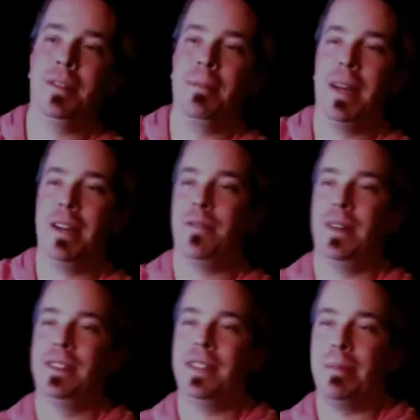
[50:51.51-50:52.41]
Mega Fred
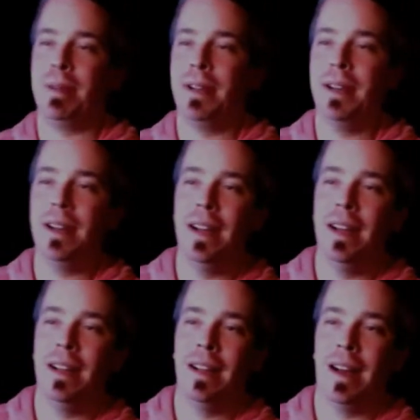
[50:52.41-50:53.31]
Zeppelin.
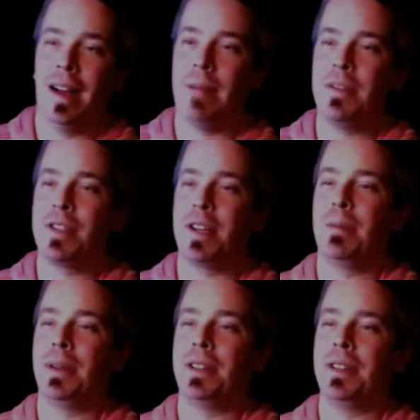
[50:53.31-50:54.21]
I'm just going to
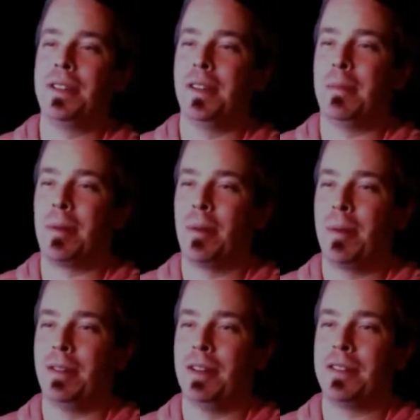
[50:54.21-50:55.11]
put this in the permanent
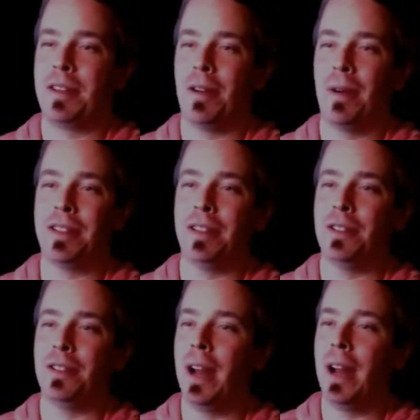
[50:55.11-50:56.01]
list of questions,
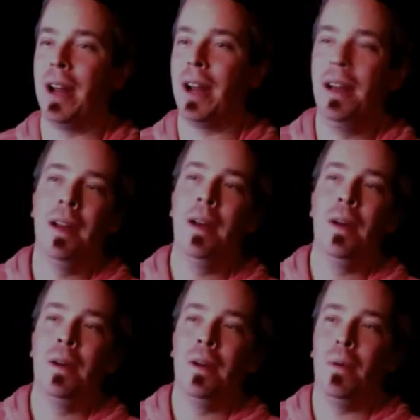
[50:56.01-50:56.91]
Fred.
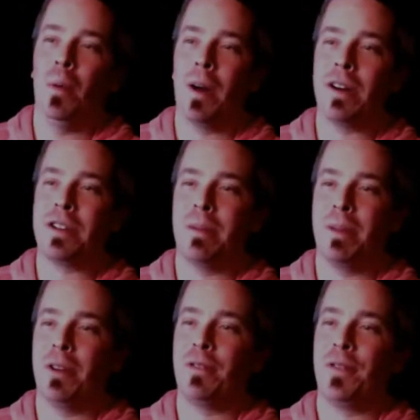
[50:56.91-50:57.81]
What are some of
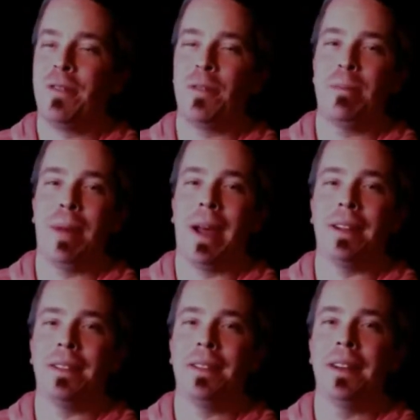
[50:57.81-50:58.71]
your favorite bands?